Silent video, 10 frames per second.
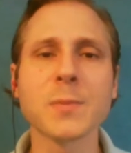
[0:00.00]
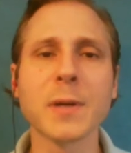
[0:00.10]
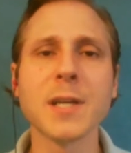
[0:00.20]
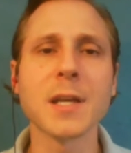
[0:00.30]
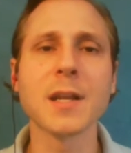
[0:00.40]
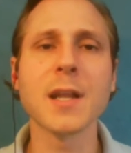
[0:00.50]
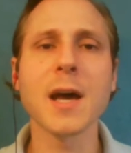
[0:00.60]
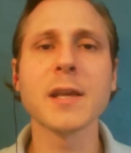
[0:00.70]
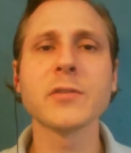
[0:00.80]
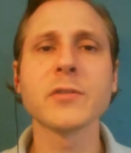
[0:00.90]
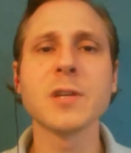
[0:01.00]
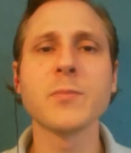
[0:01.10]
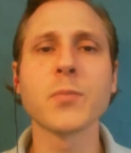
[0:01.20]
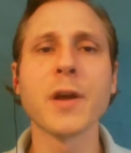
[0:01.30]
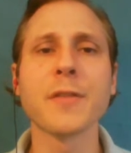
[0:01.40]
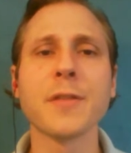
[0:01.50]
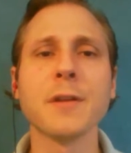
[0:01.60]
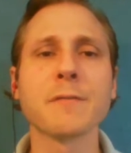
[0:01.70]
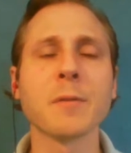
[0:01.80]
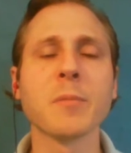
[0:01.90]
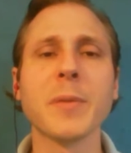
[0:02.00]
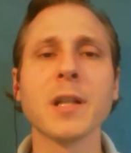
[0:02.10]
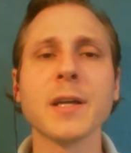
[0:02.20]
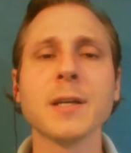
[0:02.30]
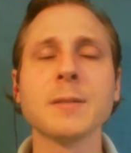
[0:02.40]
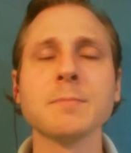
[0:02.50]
just by taking a nice deep breath in from the belly